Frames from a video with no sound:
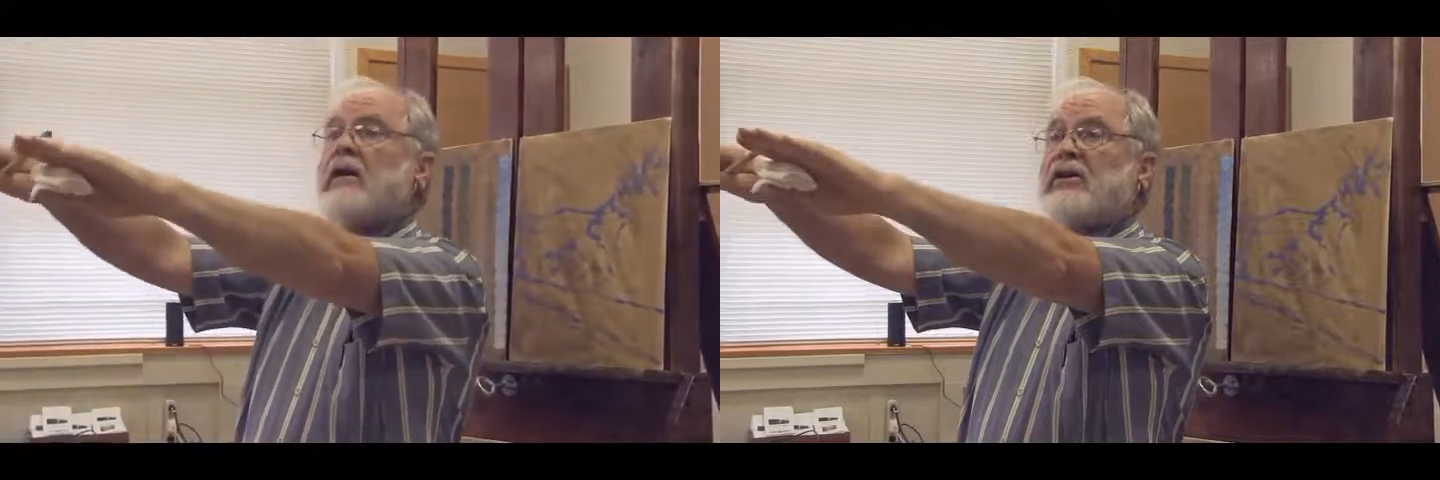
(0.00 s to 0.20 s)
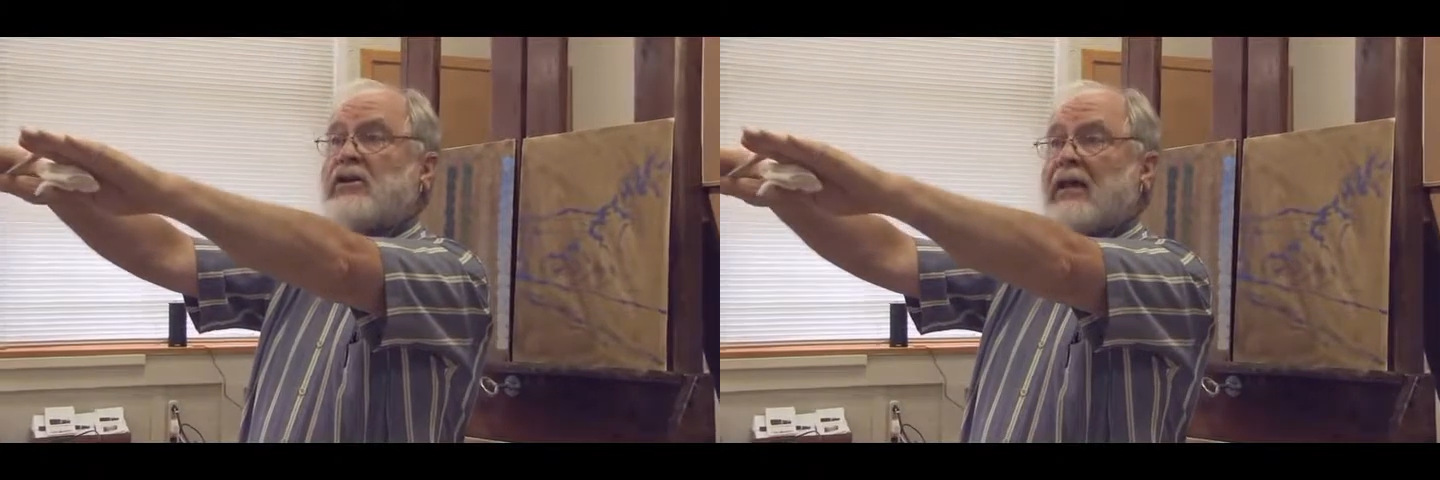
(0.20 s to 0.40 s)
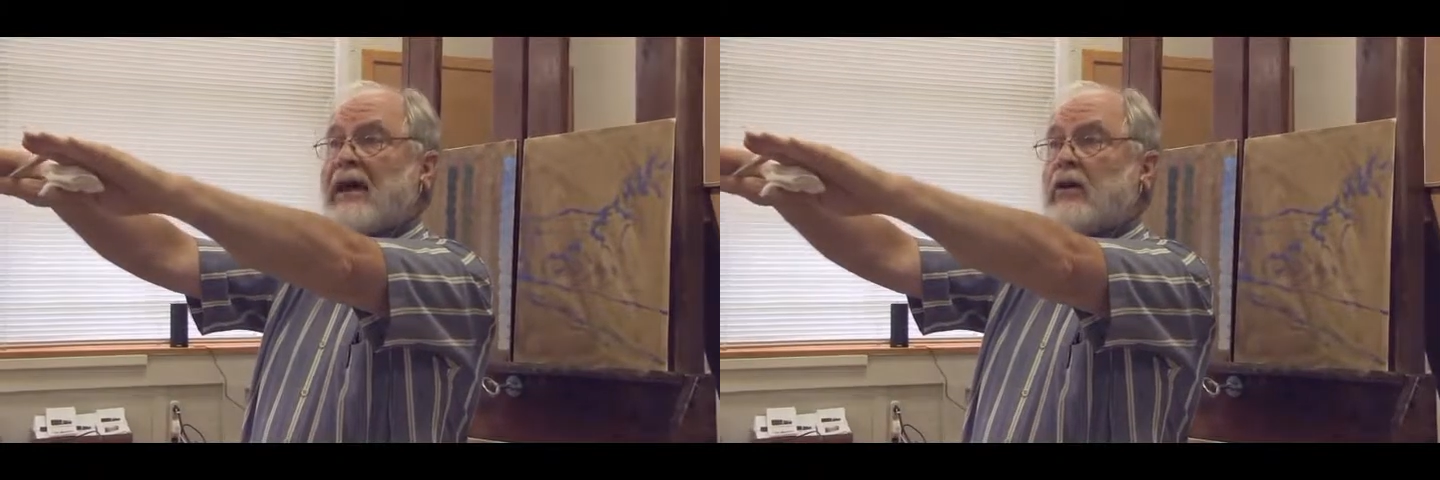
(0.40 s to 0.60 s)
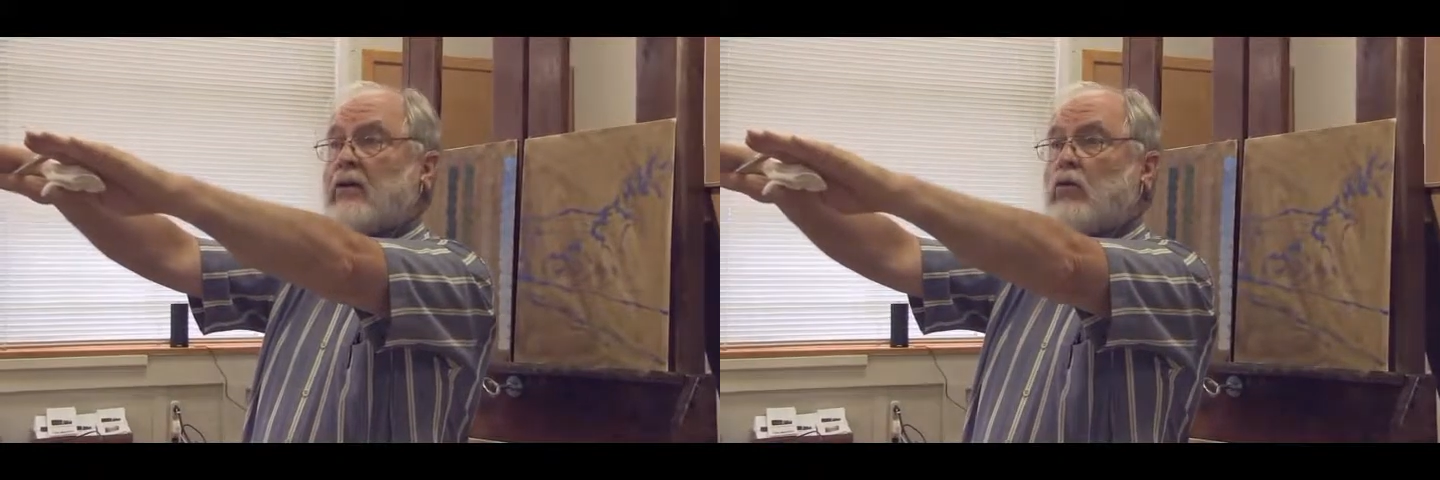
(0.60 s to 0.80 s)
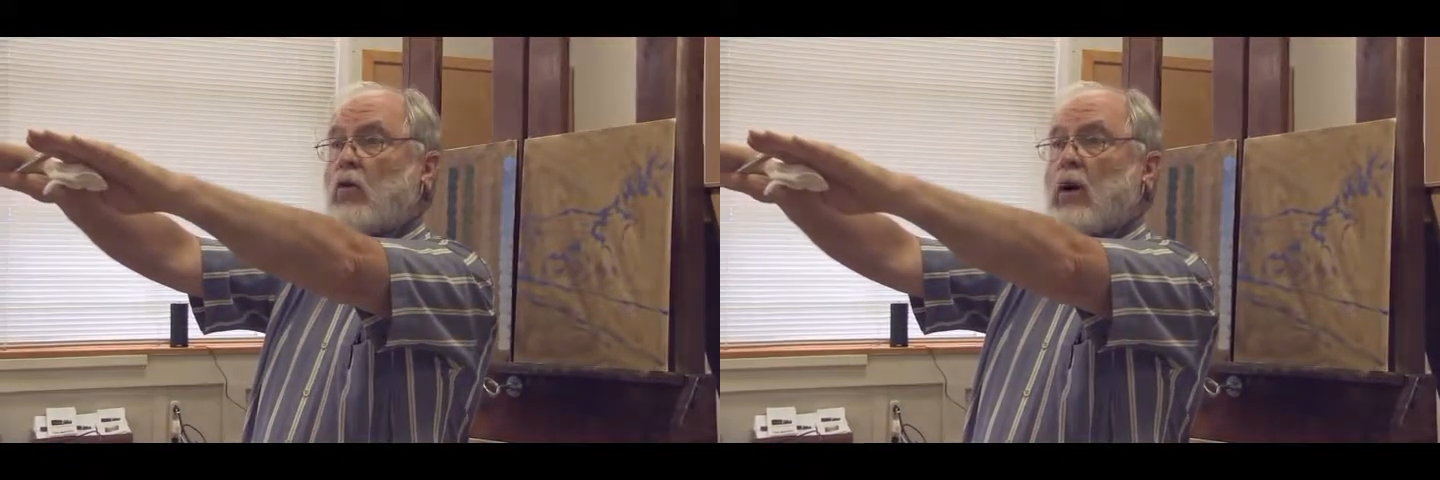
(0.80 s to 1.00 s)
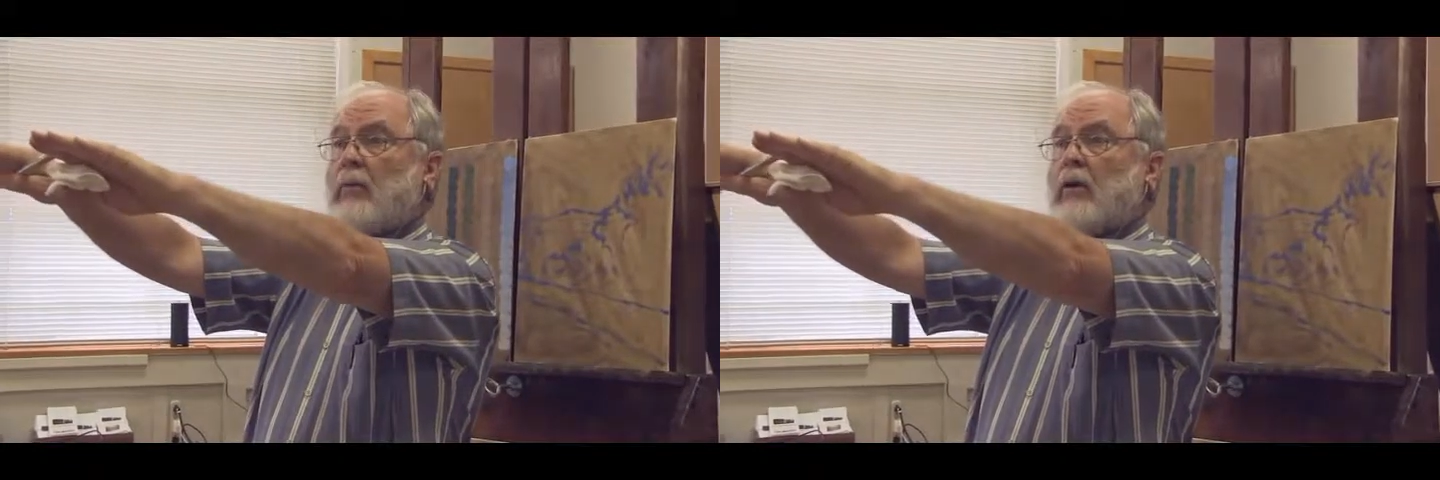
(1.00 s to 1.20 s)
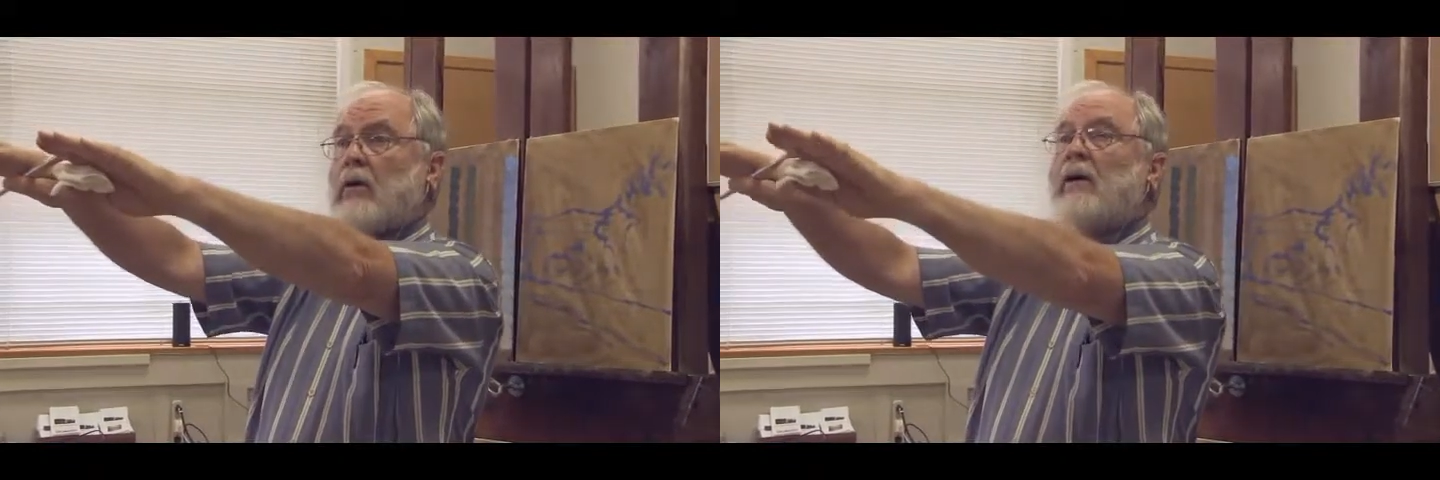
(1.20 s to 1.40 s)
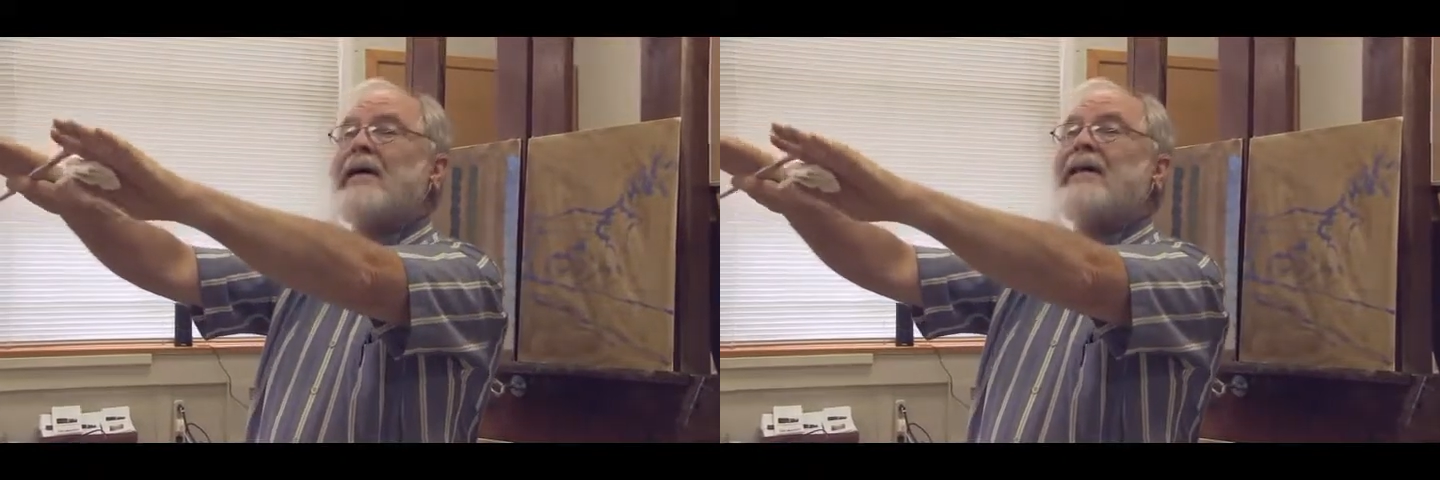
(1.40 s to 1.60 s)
is lighter and warmer,